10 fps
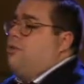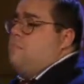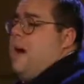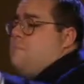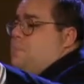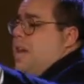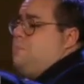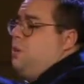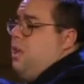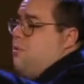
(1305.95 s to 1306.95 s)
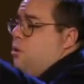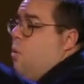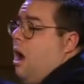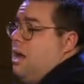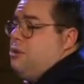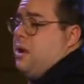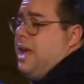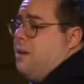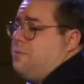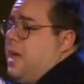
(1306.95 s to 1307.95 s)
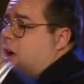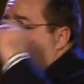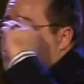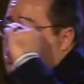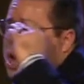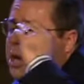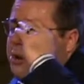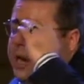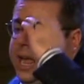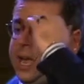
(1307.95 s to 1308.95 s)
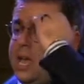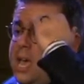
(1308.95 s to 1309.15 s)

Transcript: they're my people and they're wandering out there and they're hungry.